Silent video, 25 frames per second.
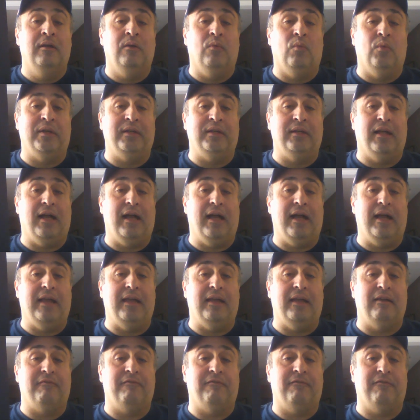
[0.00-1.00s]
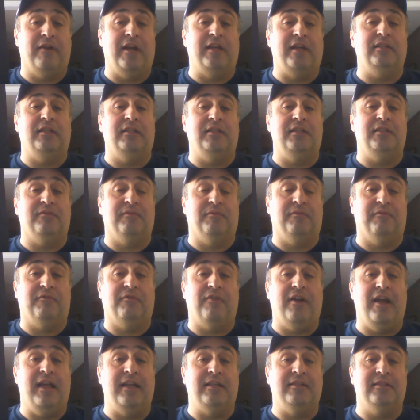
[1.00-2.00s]
One guy, he's from
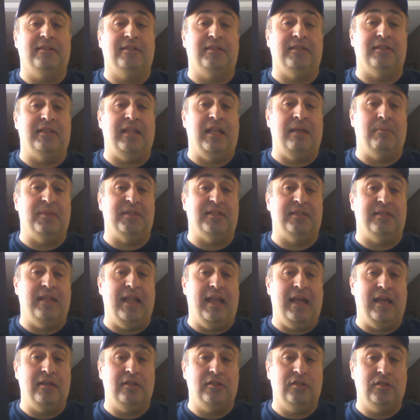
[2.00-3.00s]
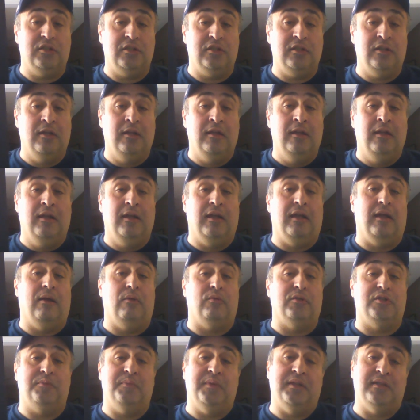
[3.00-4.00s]
France. His name is Neige,
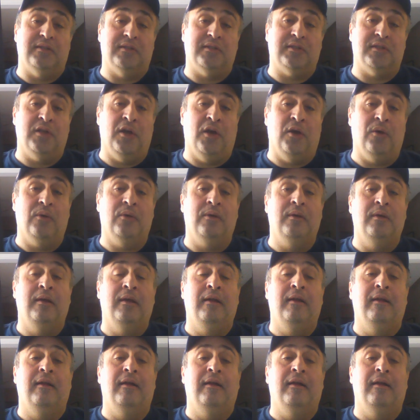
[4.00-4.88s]
uh, which means snow.